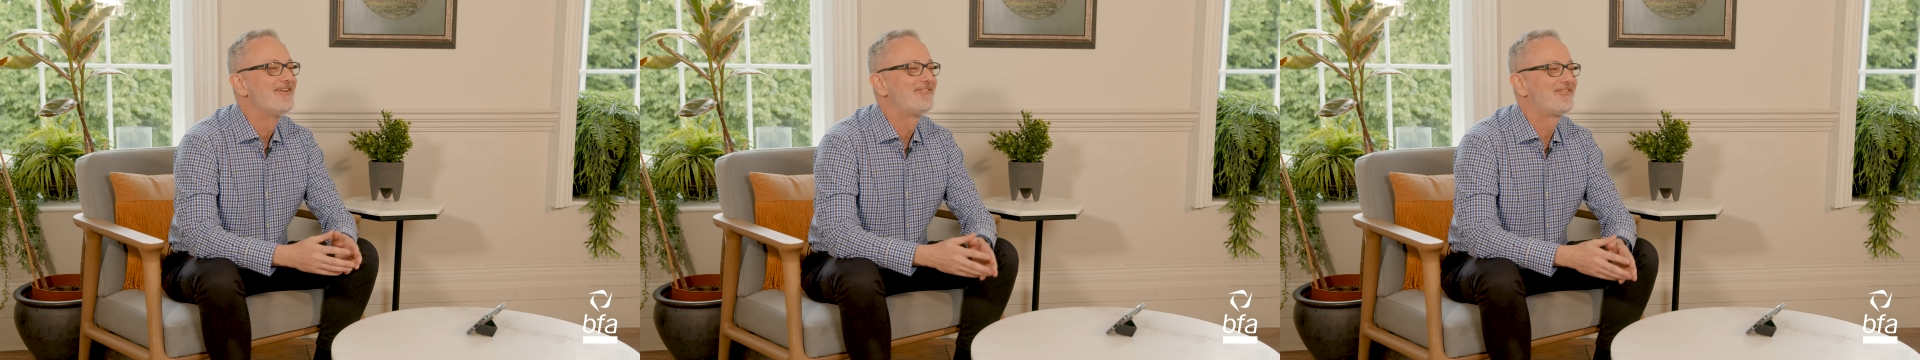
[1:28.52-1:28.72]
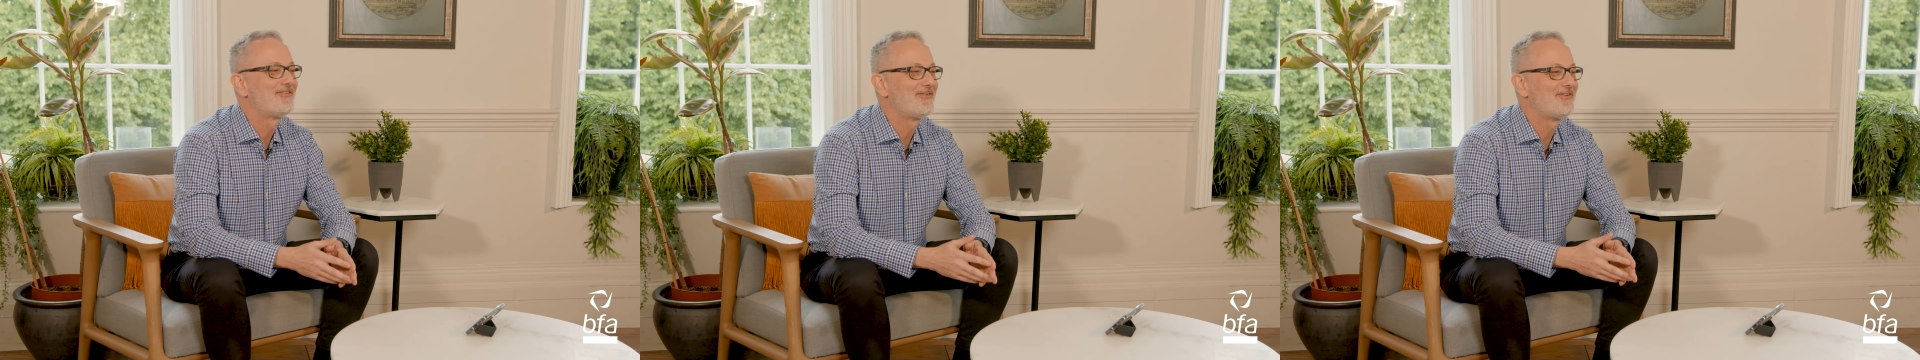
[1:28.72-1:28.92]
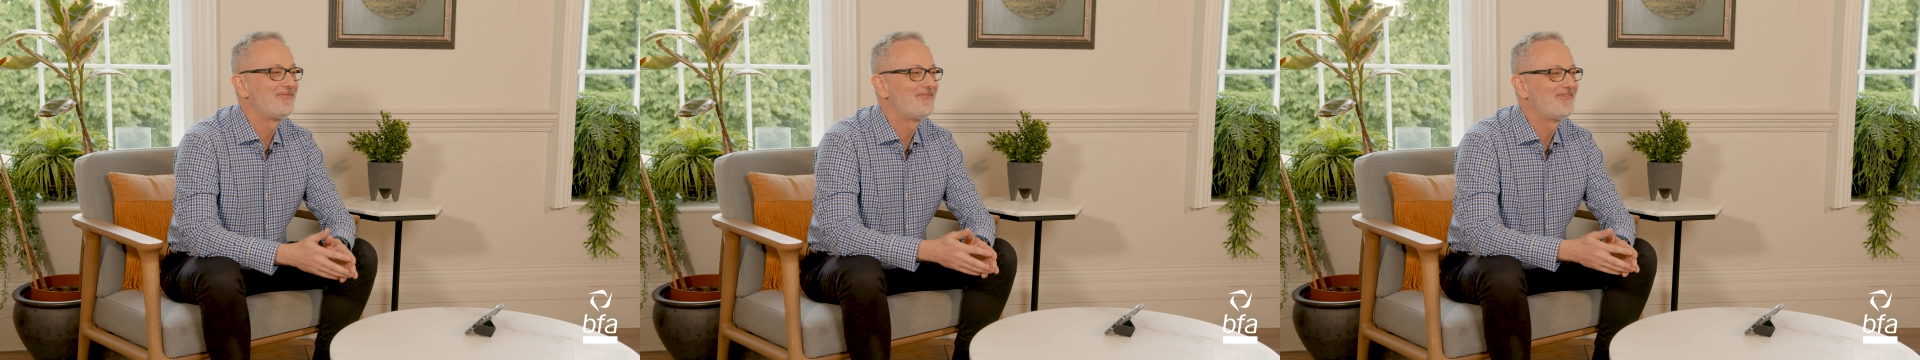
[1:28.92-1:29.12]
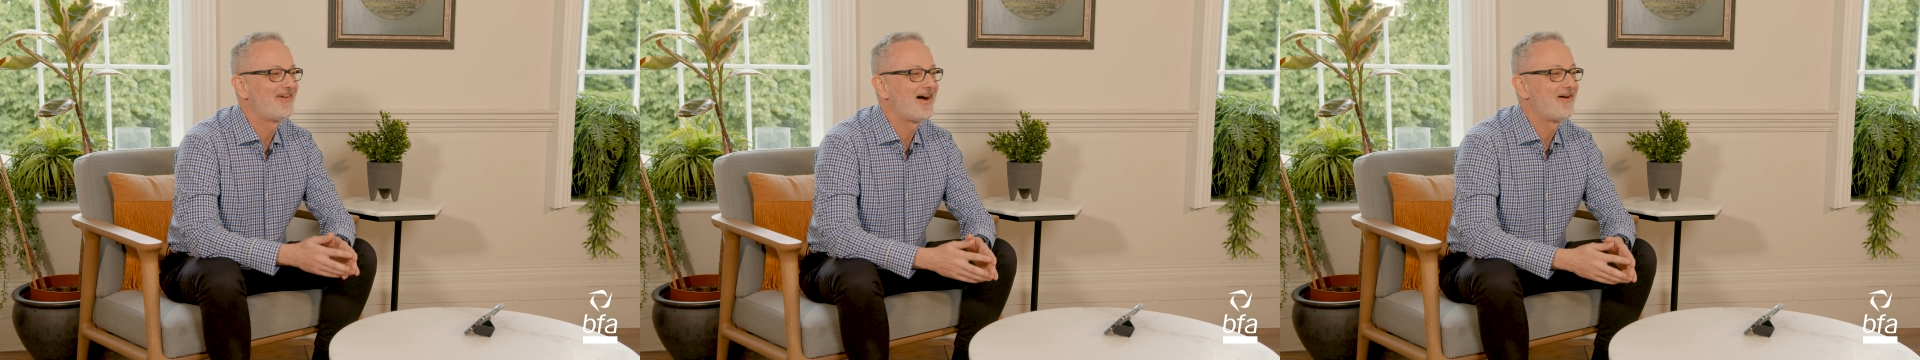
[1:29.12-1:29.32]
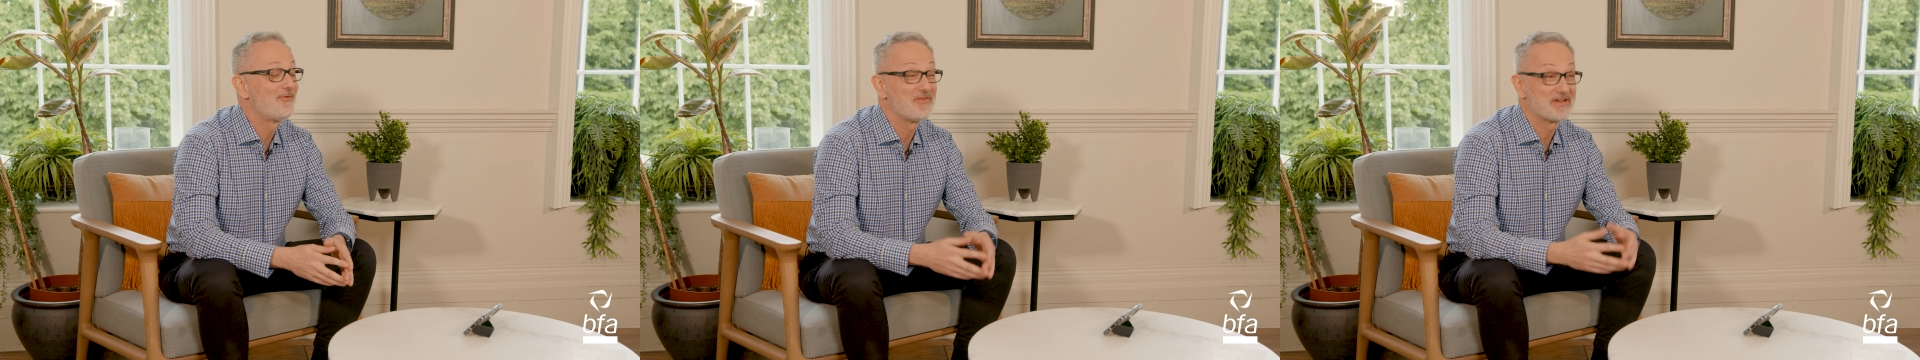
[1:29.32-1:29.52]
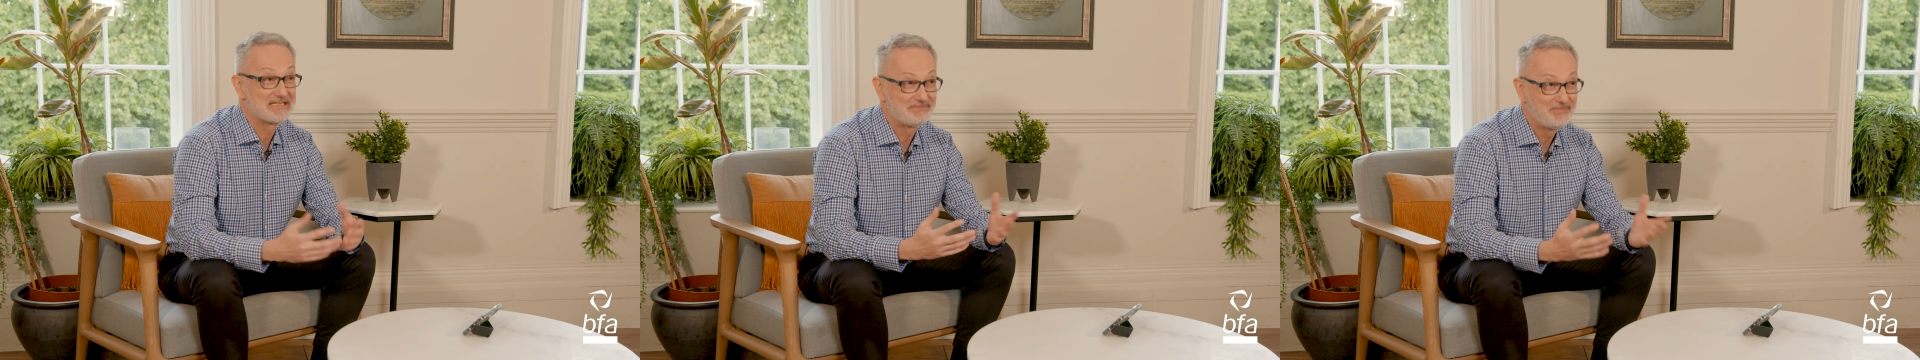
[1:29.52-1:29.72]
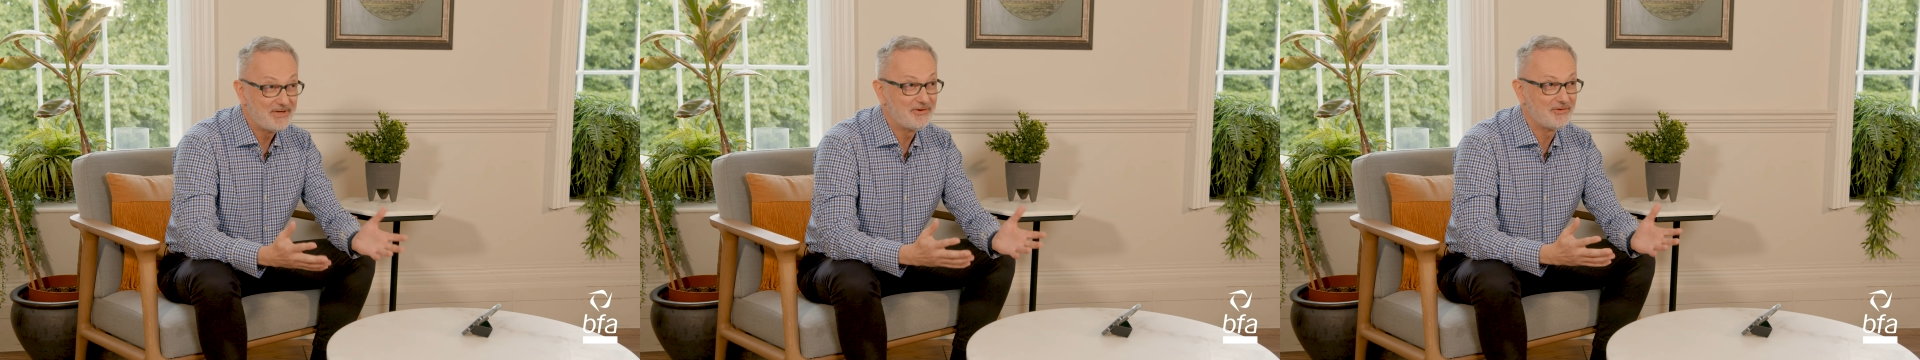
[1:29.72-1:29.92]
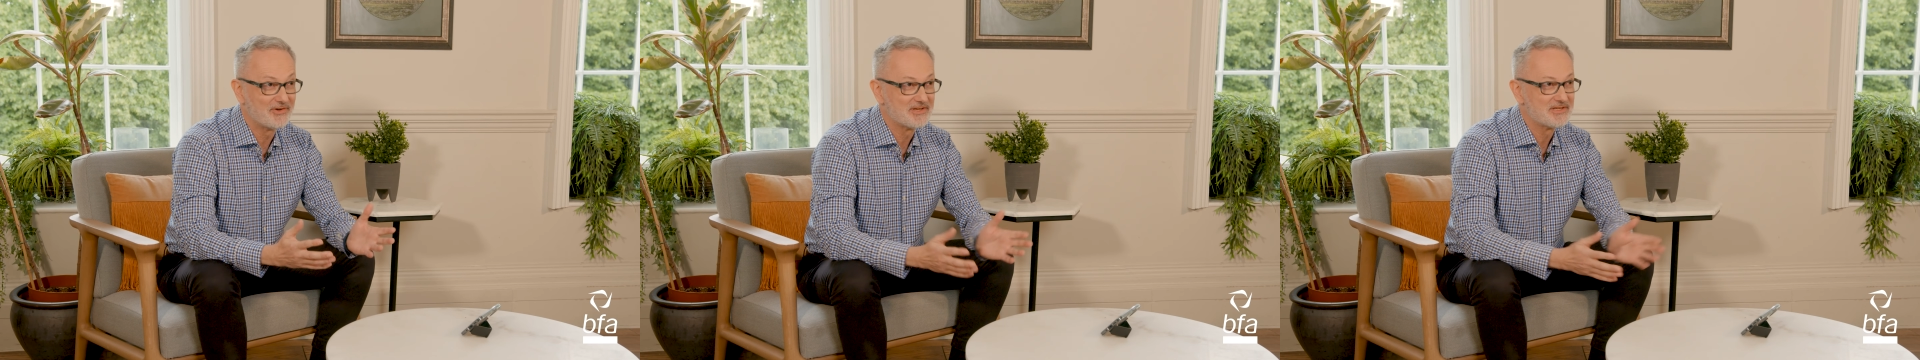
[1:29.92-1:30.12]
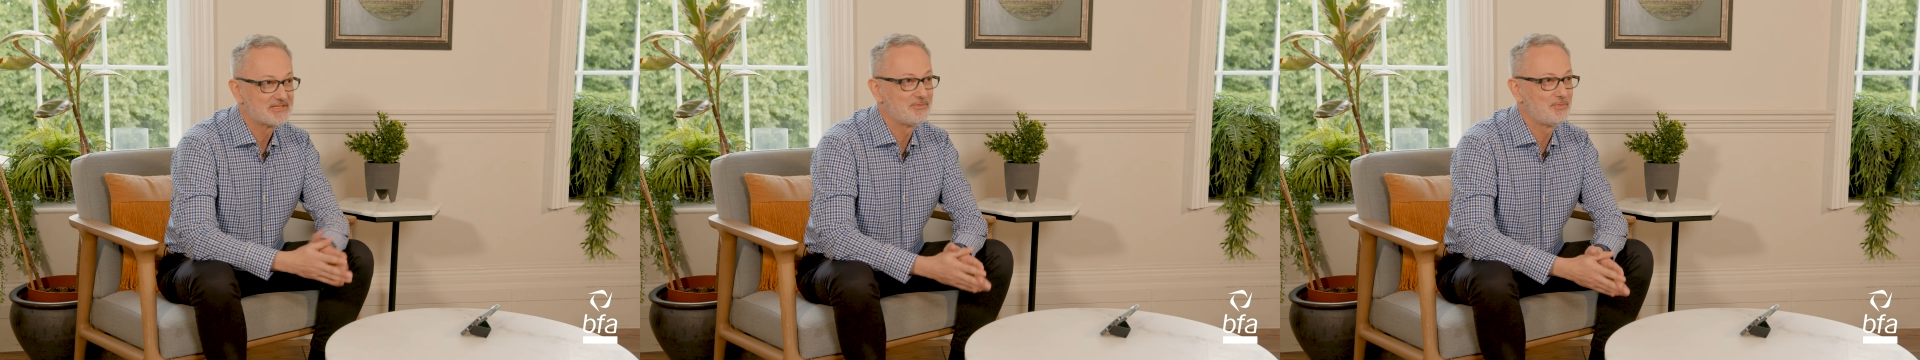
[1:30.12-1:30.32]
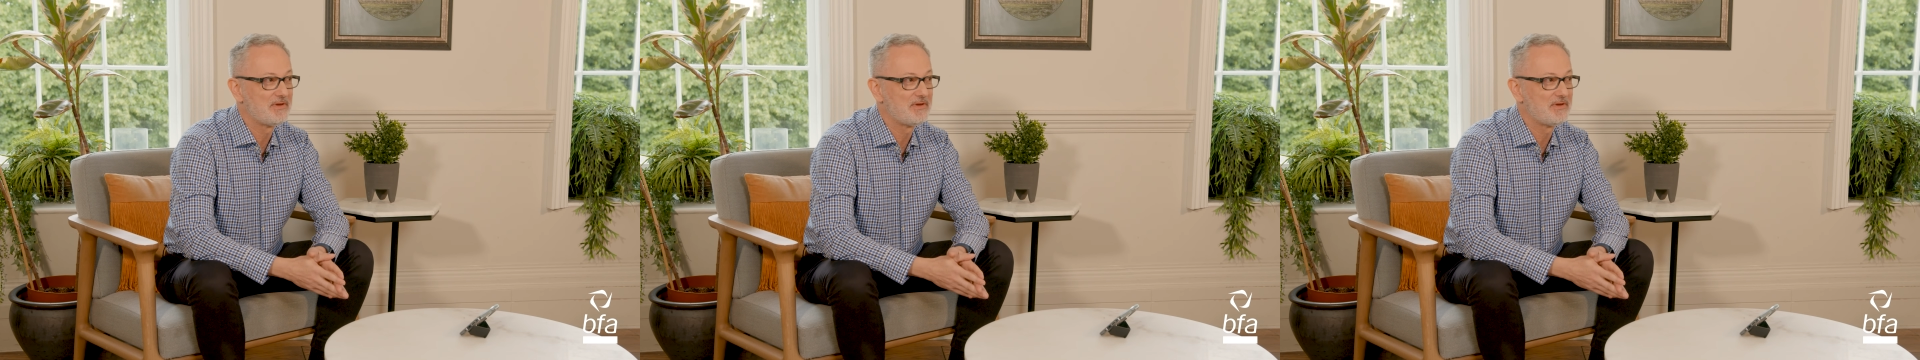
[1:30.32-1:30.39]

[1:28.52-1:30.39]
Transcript: From our experience,